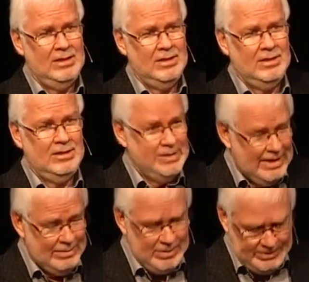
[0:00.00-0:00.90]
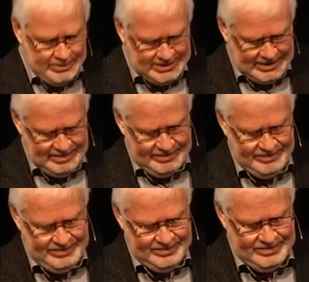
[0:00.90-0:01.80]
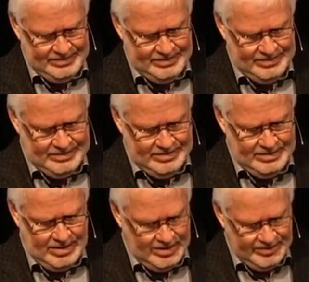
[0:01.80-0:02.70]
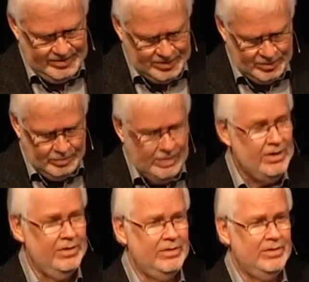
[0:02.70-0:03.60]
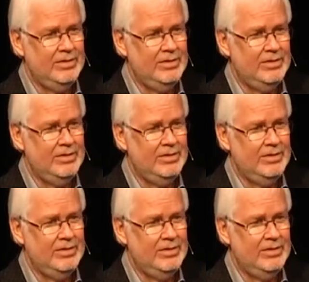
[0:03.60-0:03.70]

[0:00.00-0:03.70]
condemned himself out of his own mouth.